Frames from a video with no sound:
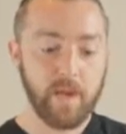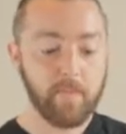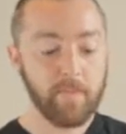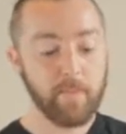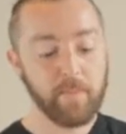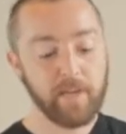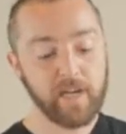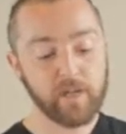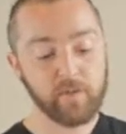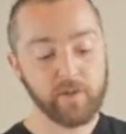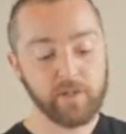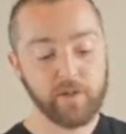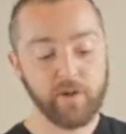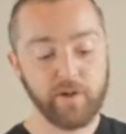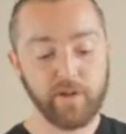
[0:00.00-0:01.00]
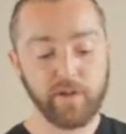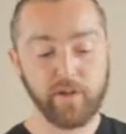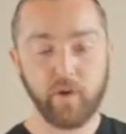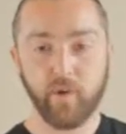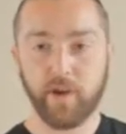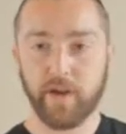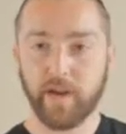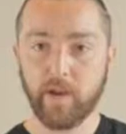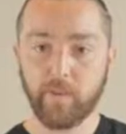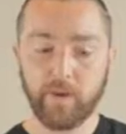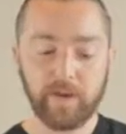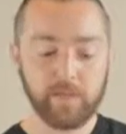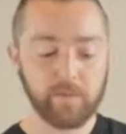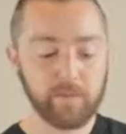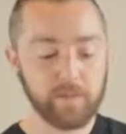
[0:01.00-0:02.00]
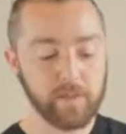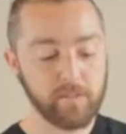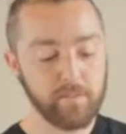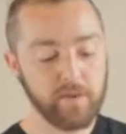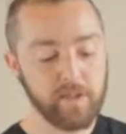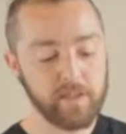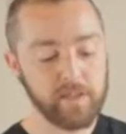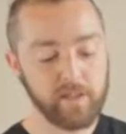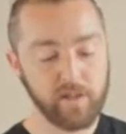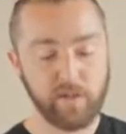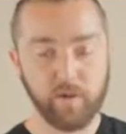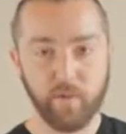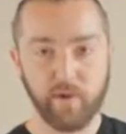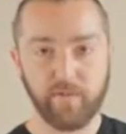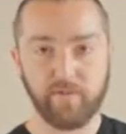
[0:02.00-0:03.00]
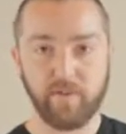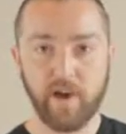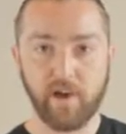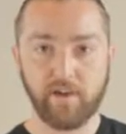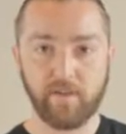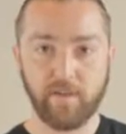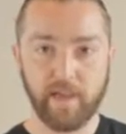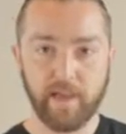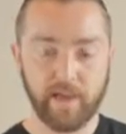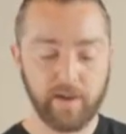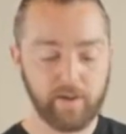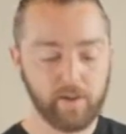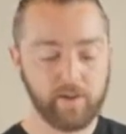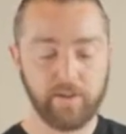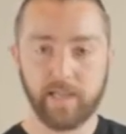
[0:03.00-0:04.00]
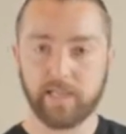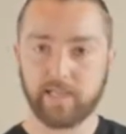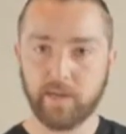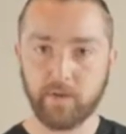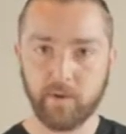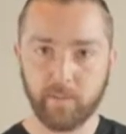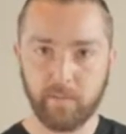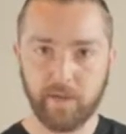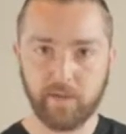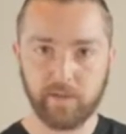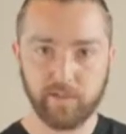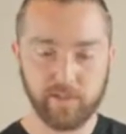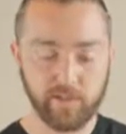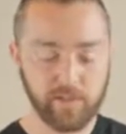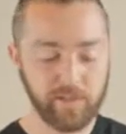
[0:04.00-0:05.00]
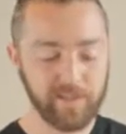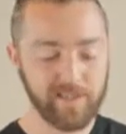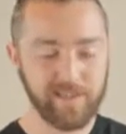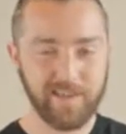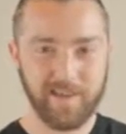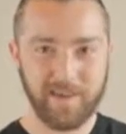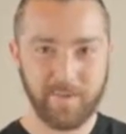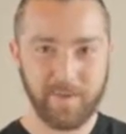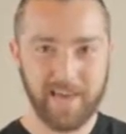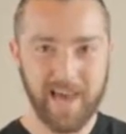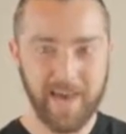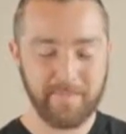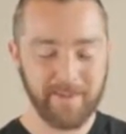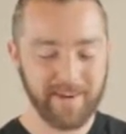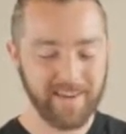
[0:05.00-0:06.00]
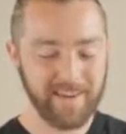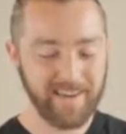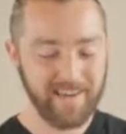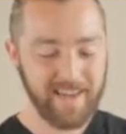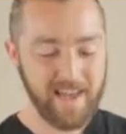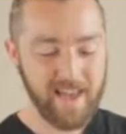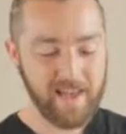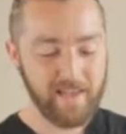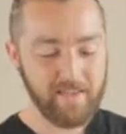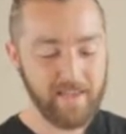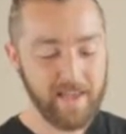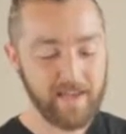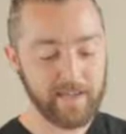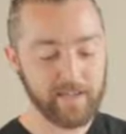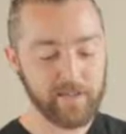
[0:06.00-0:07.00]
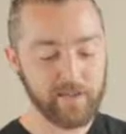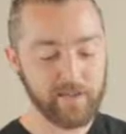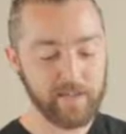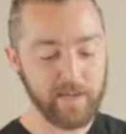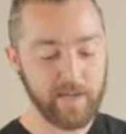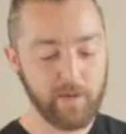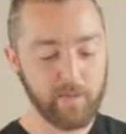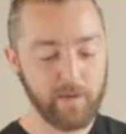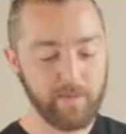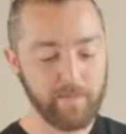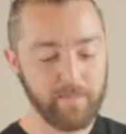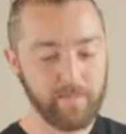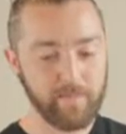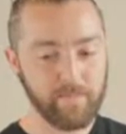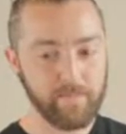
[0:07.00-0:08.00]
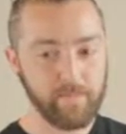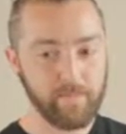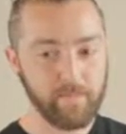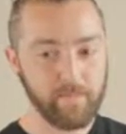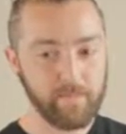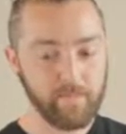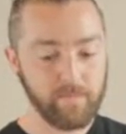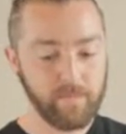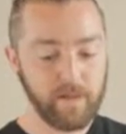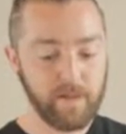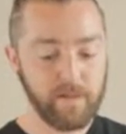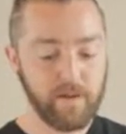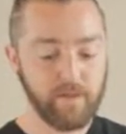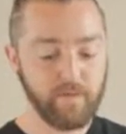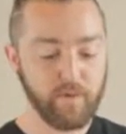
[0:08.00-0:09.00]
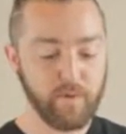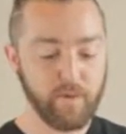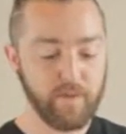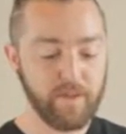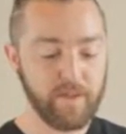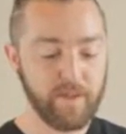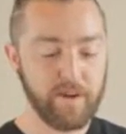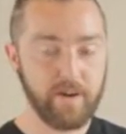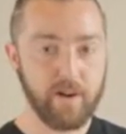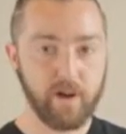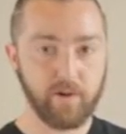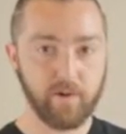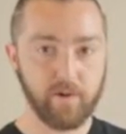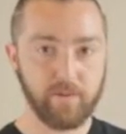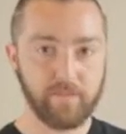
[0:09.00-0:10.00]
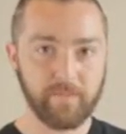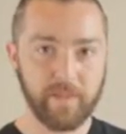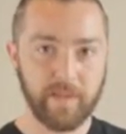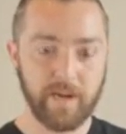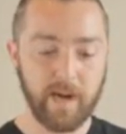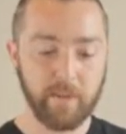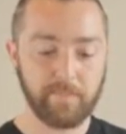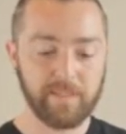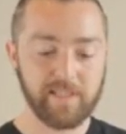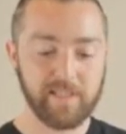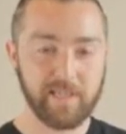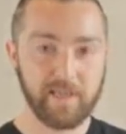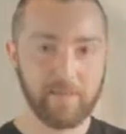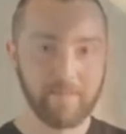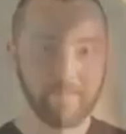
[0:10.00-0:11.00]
But because we're turning the coin anyways, which is placing the coin flat on the hand, or that's how it appears to be happening, the hand turns inward, and therefore the knuckle cannot be seen.